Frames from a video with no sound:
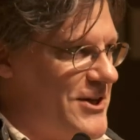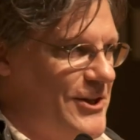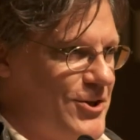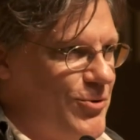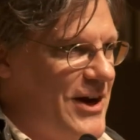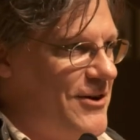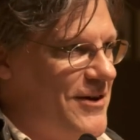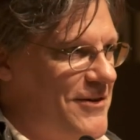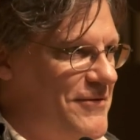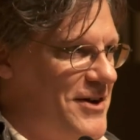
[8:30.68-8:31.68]
illustrator
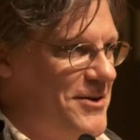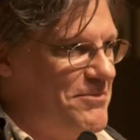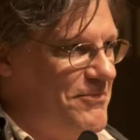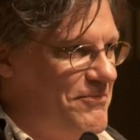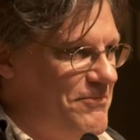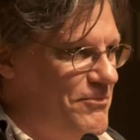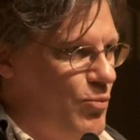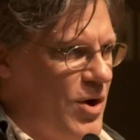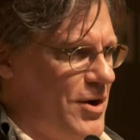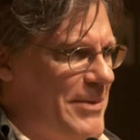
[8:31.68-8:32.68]
of a
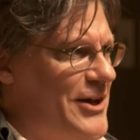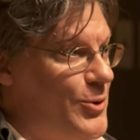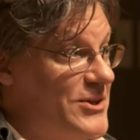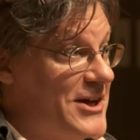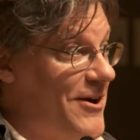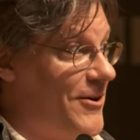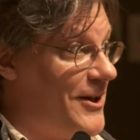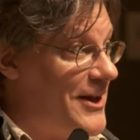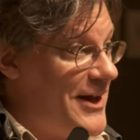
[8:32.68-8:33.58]
work by Lewis Carroll.